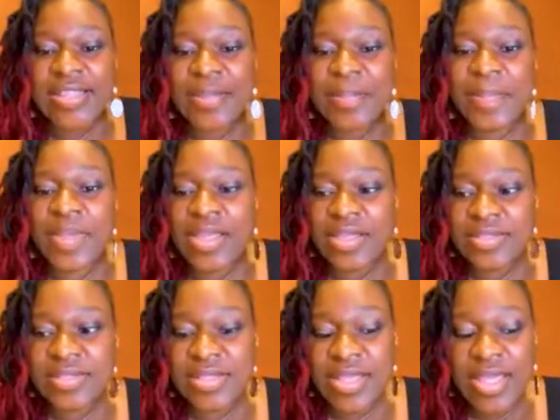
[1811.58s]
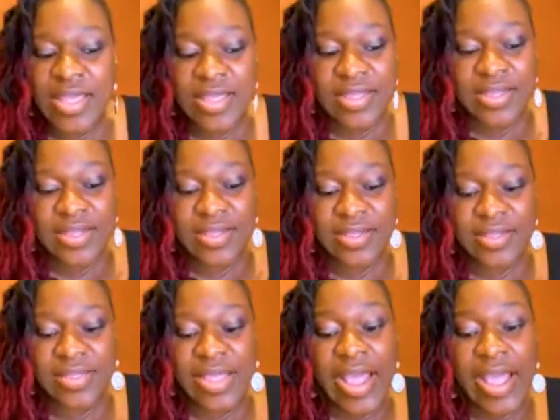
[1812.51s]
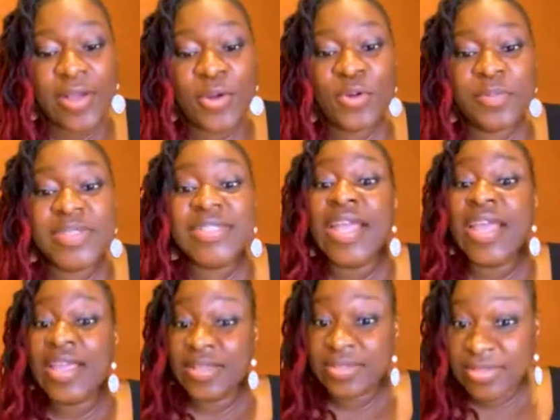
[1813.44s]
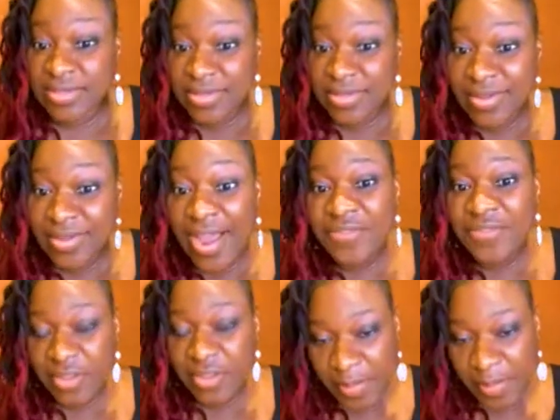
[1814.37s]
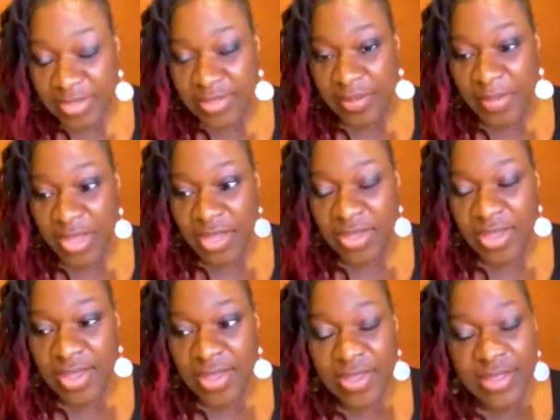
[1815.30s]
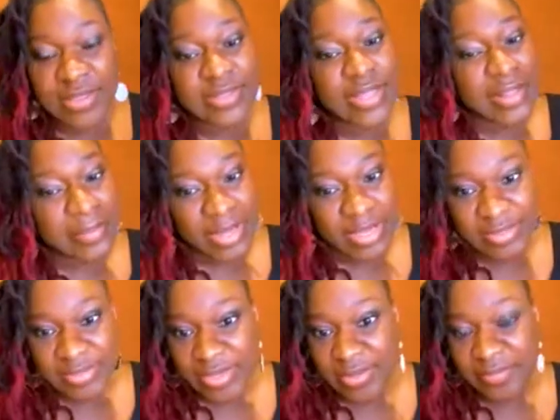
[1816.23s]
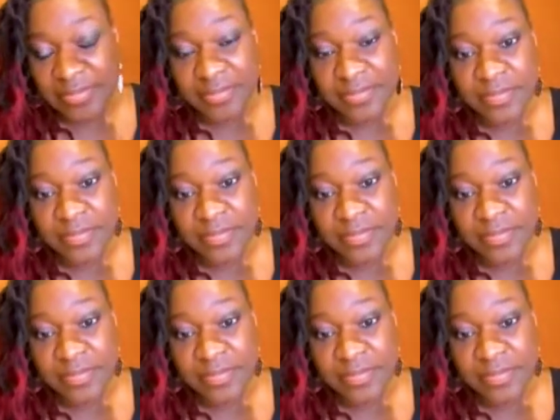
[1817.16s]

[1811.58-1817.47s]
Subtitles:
the biggest thing that I hope stays after the pandemic is telemedicine.